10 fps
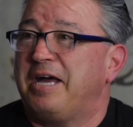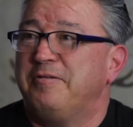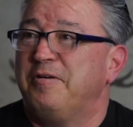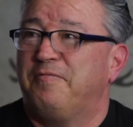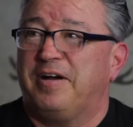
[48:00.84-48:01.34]
I
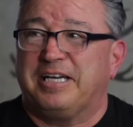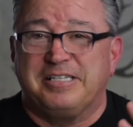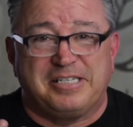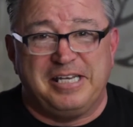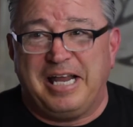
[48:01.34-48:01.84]
don't know if I can
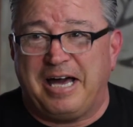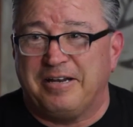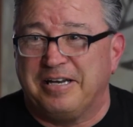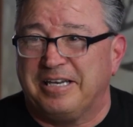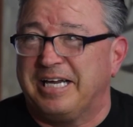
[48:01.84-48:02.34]
sit out
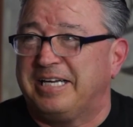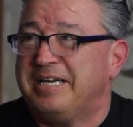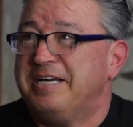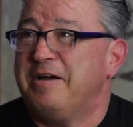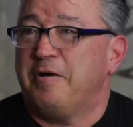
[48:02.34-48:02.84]
on a lake
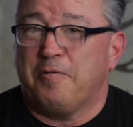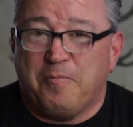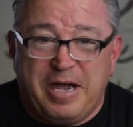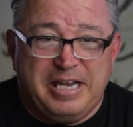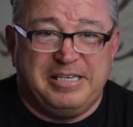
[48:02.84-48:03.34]

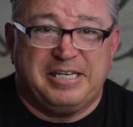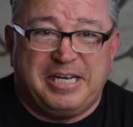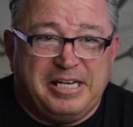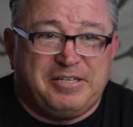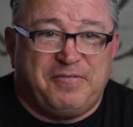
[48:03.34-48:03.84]
waiting to
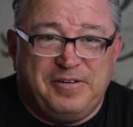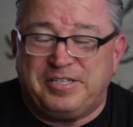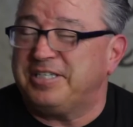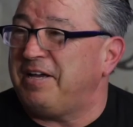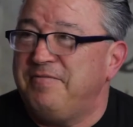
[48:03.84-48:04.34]
catch a fish
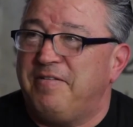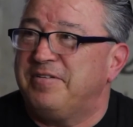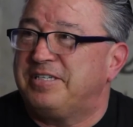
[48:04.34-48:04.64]
because I've never